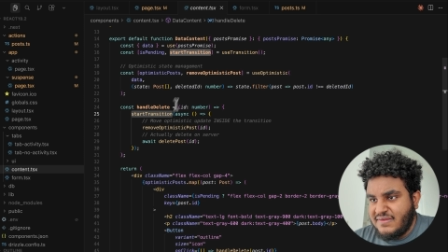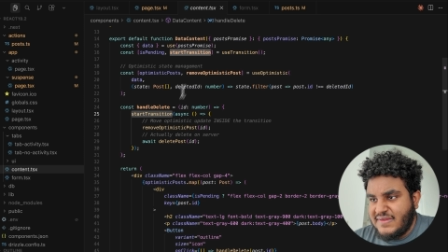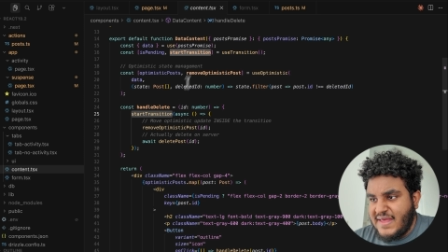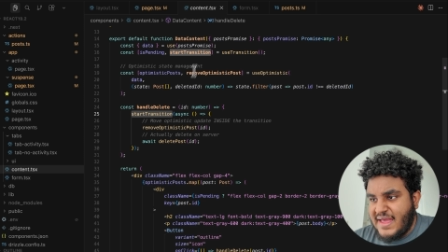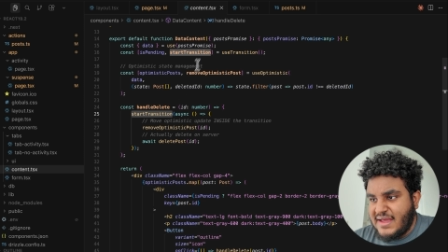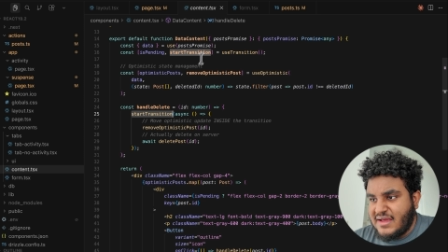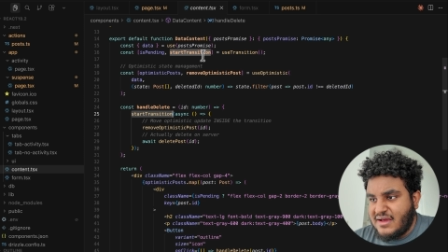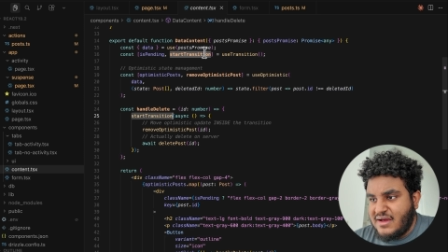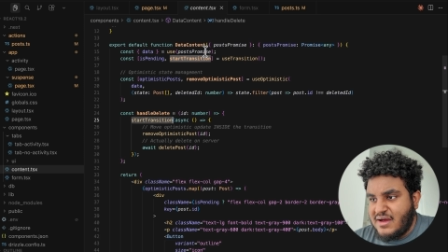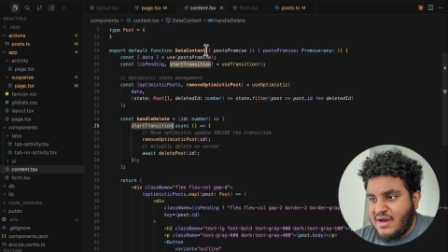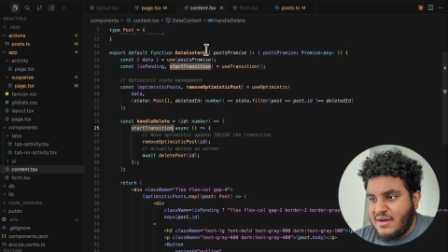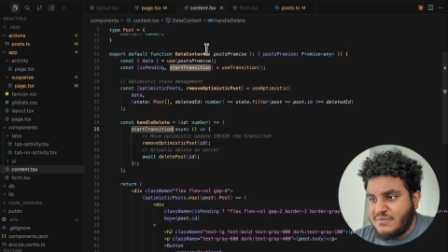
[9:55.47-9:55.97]

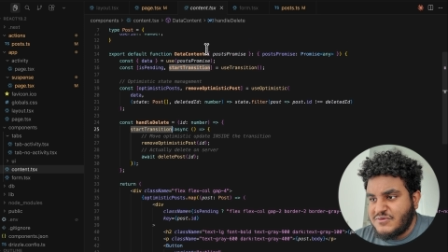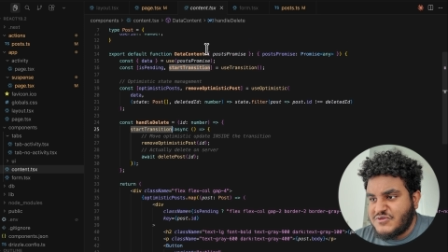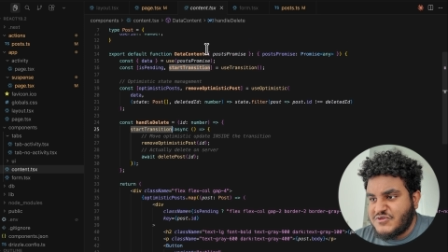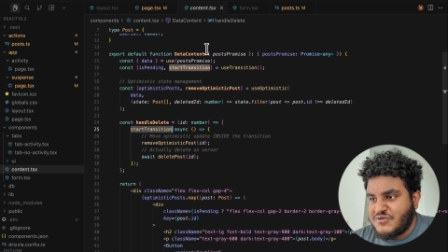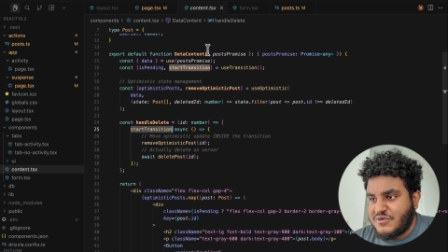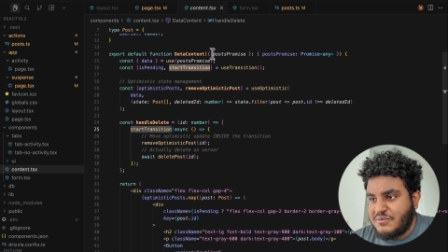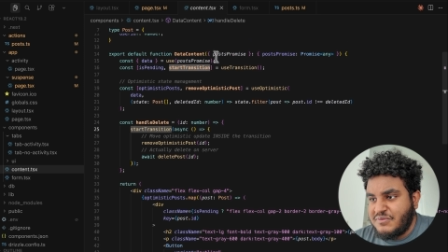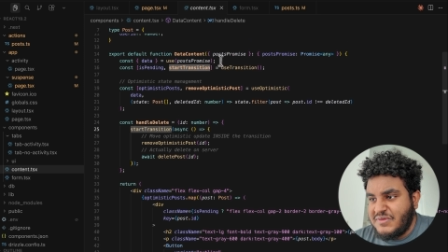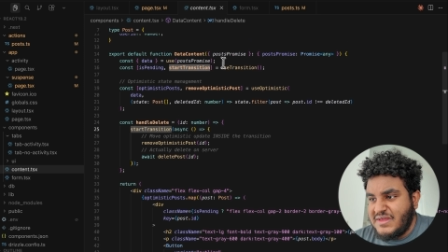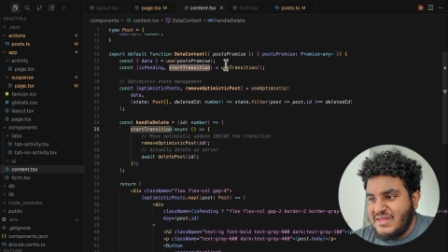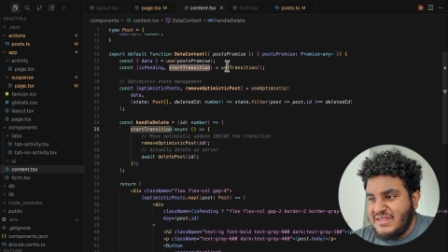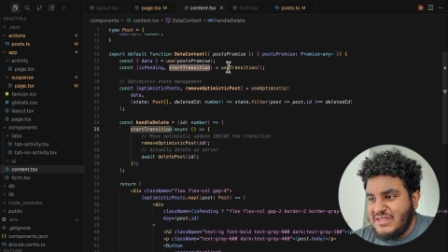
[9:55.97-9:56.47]
that comes
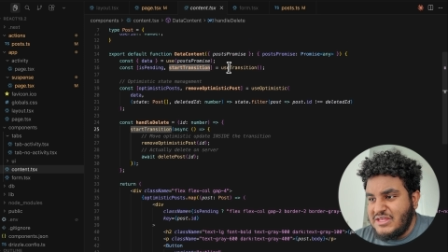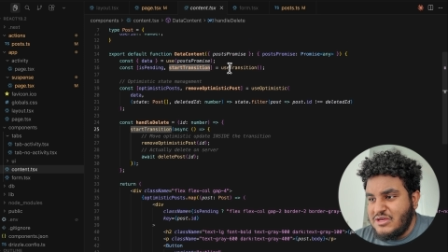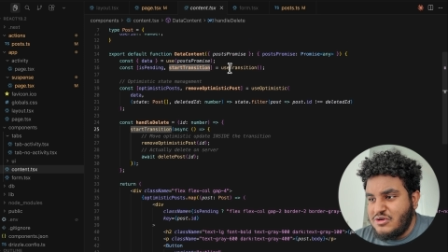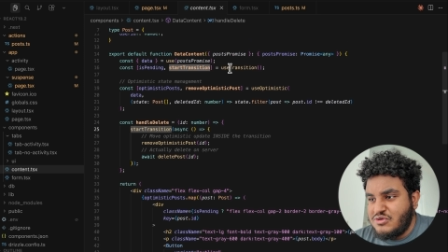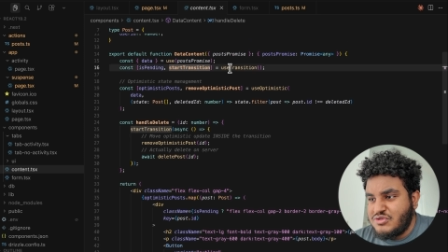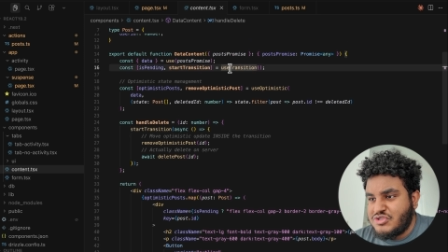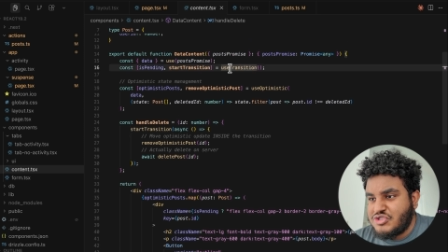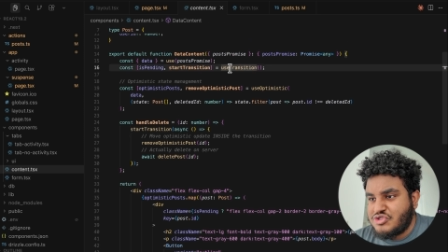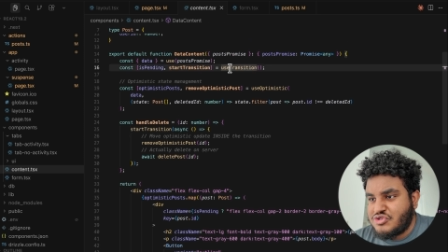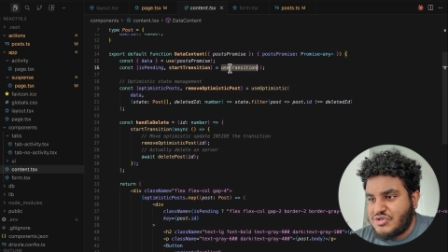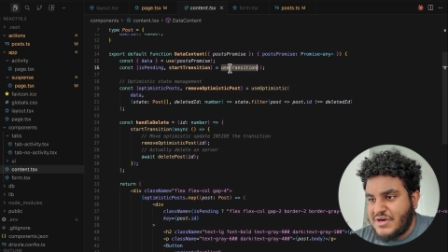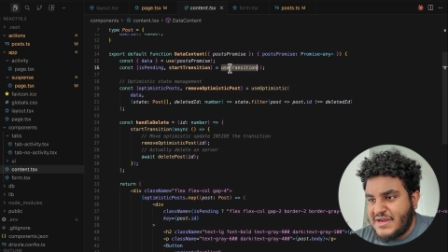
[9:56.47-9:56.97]
from the
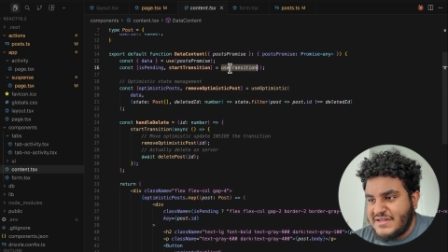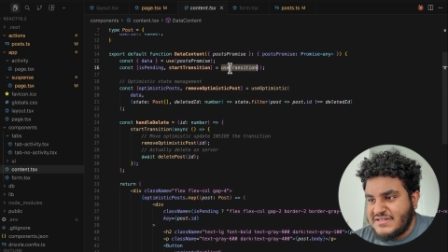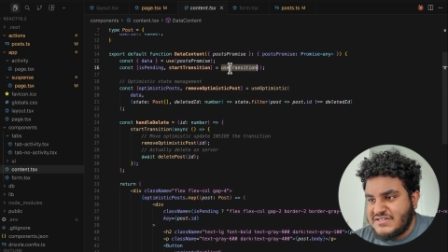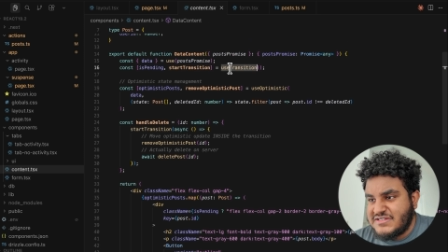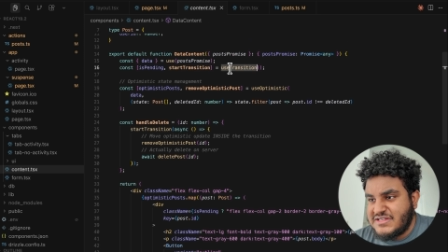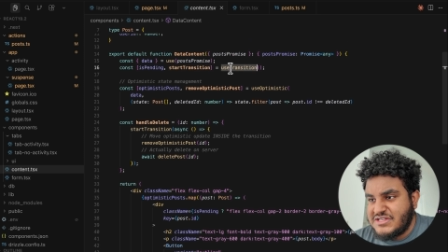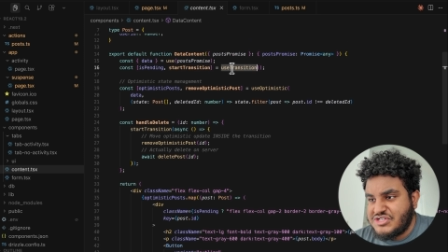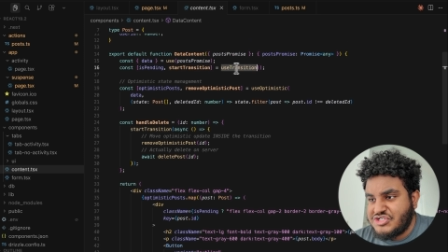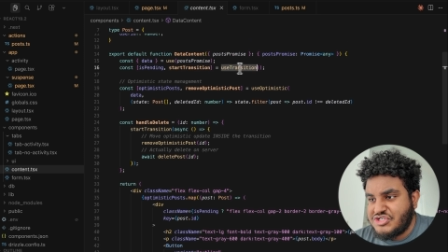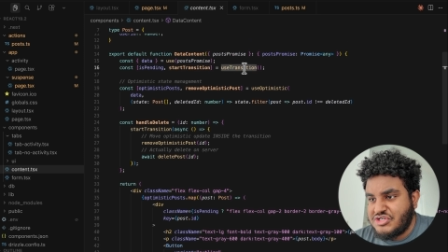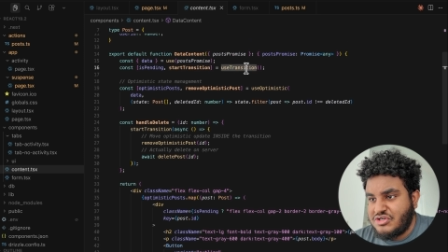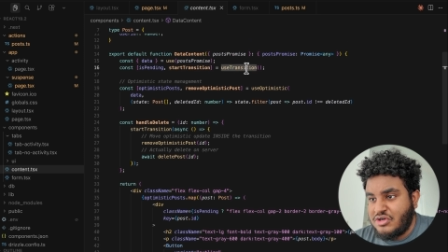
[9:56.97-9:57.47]

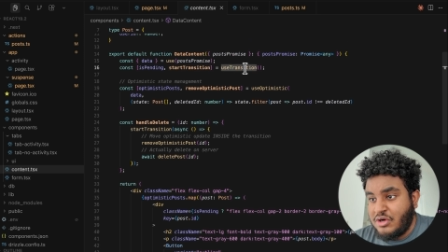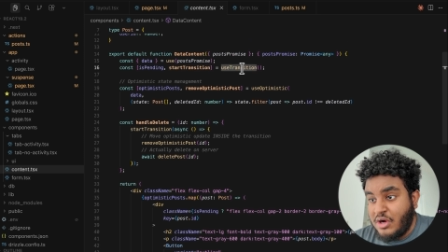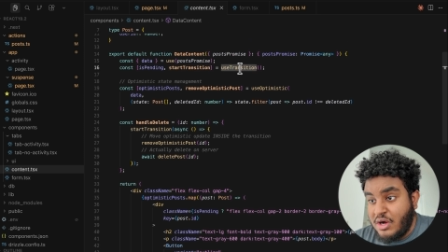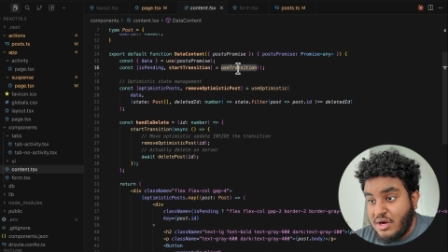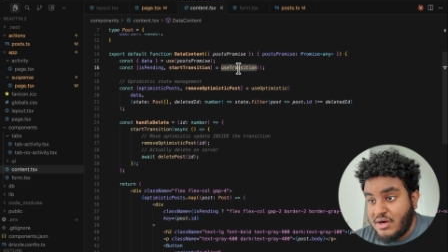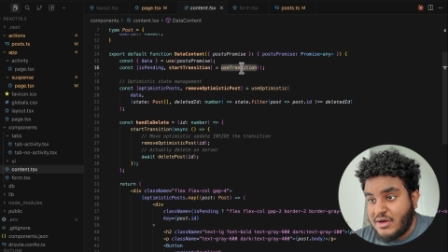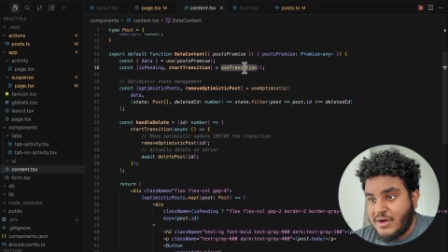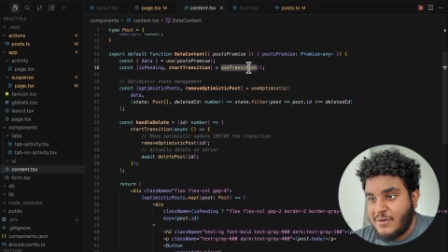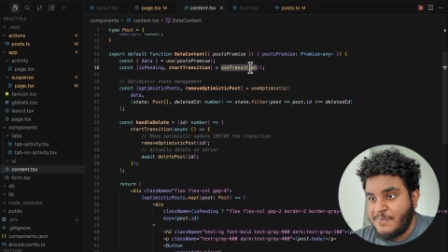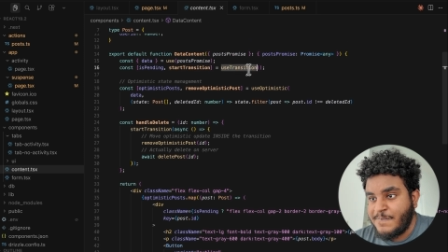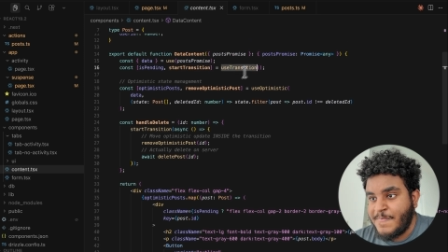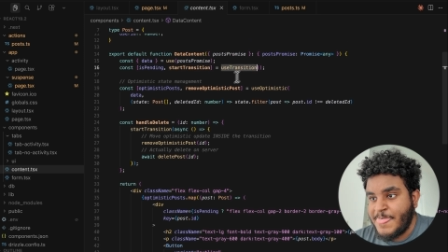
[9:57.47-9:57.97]
useTransition
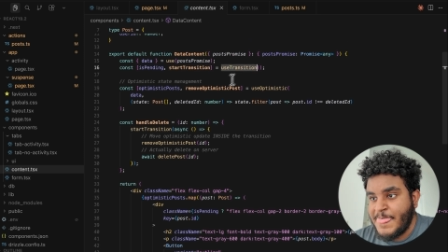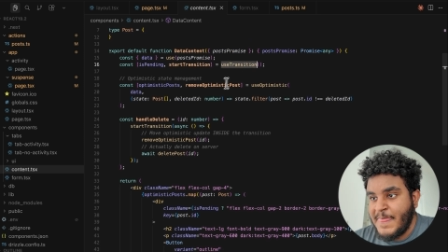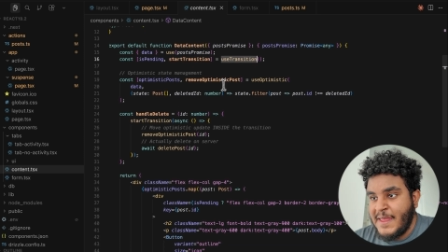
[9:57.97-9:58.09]
hook.